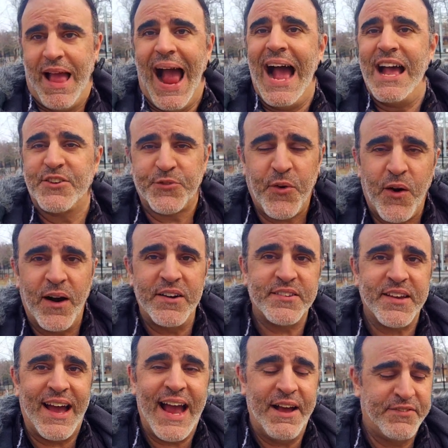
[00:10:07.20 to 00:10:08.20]
as far as
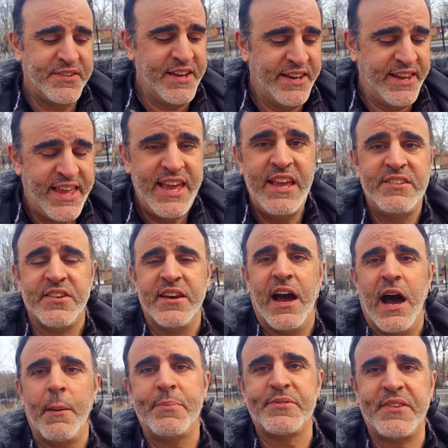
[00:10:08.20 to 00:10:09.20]
I have seen, he's an
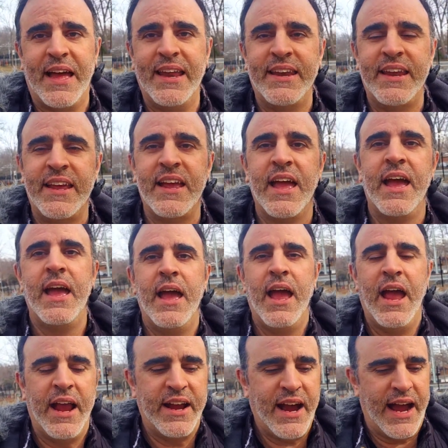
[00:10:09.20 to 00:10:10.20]
upstanding
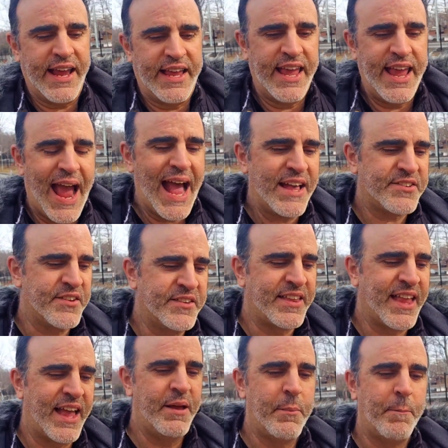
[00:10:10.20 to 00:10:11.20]
guy. He hasn't
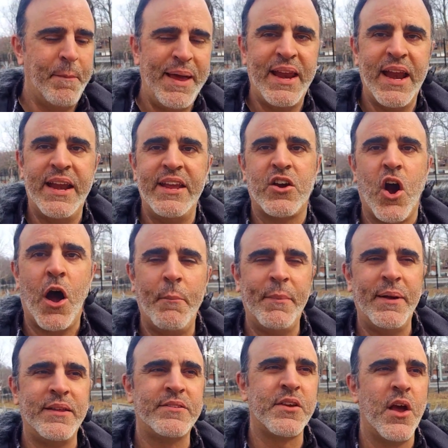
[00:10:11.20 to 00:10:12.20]
made any
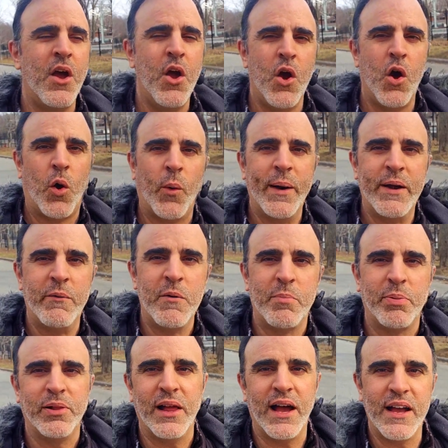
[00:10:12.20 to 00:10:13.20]
comments or any
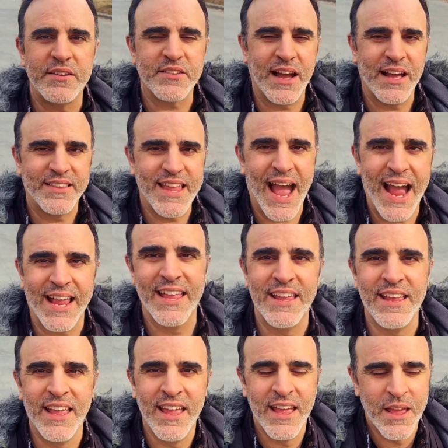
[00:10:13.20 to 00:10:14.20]
replies
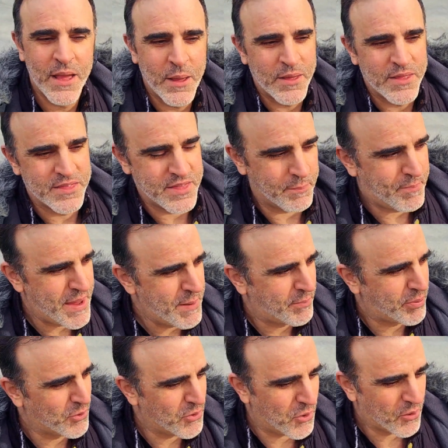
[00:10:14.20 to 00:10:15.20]
attacking the
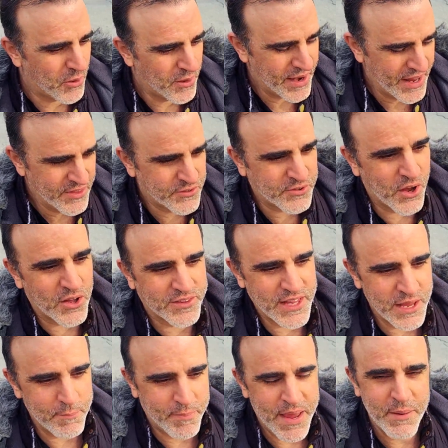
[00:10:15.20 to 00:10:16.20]
people or
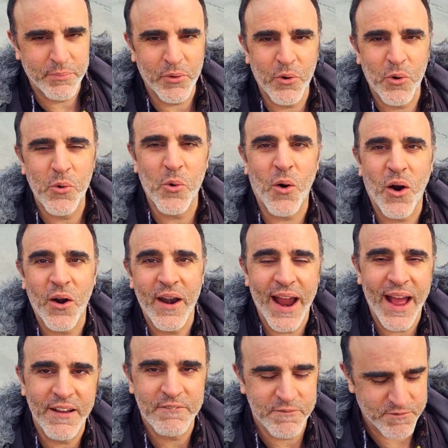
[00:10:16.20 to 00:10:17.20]
insulting people who are
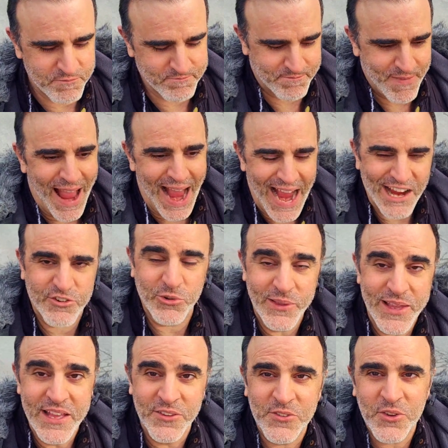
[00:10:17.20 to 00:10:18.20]

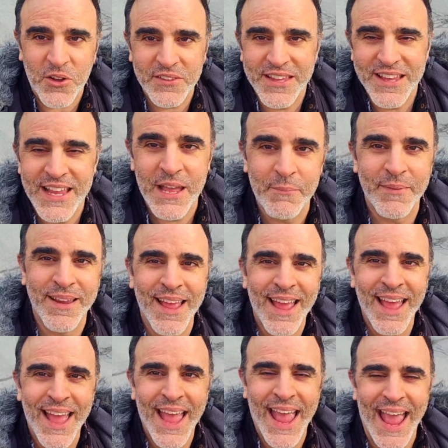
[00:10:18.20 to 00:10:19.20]
actually insulting him
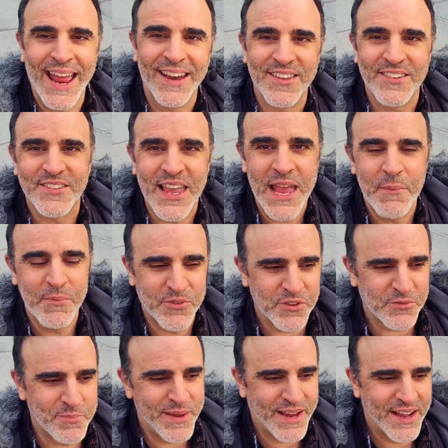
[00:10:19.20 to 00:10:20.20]
and his game
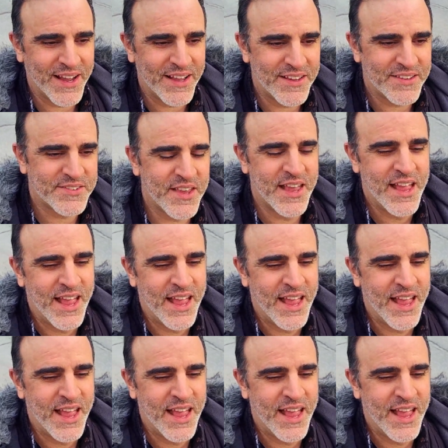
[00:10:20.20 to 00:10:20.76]
just because